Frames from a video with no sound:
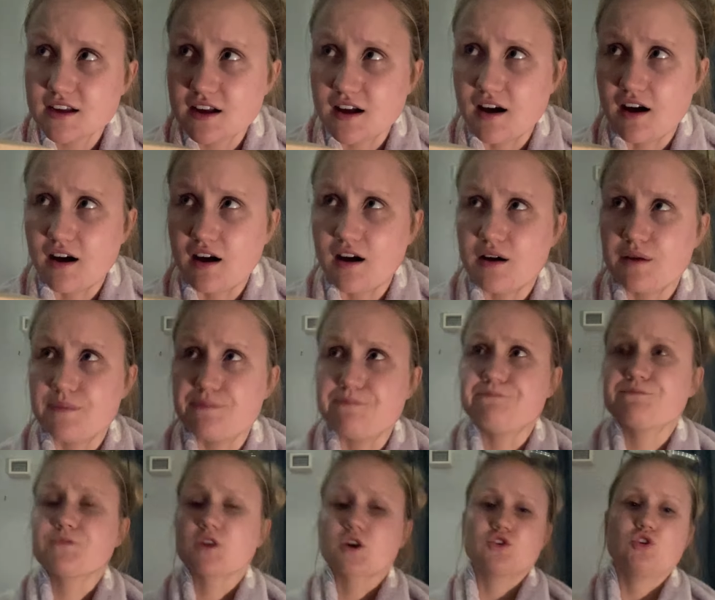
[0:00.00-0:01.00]

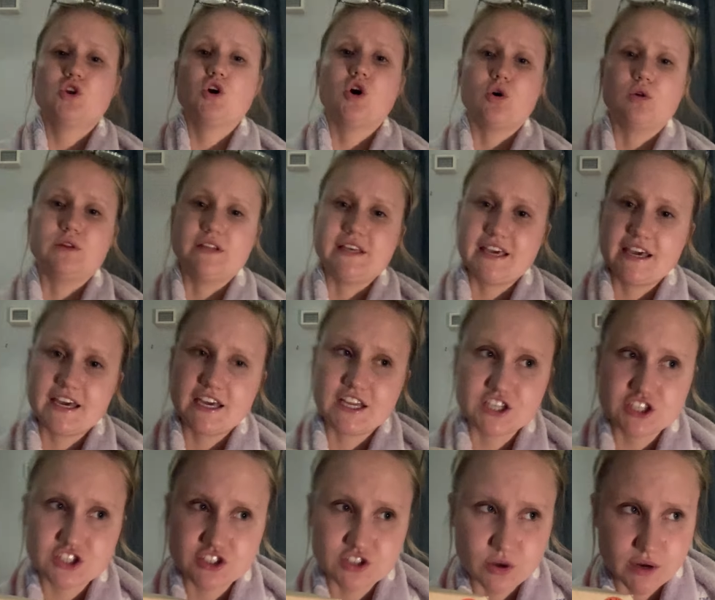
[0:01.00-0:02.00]
No
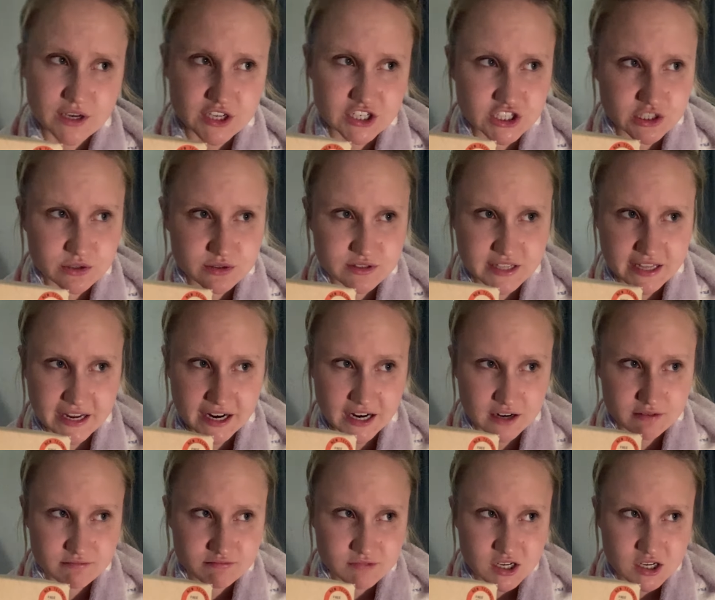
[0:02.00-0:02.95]
leakage, no issues there.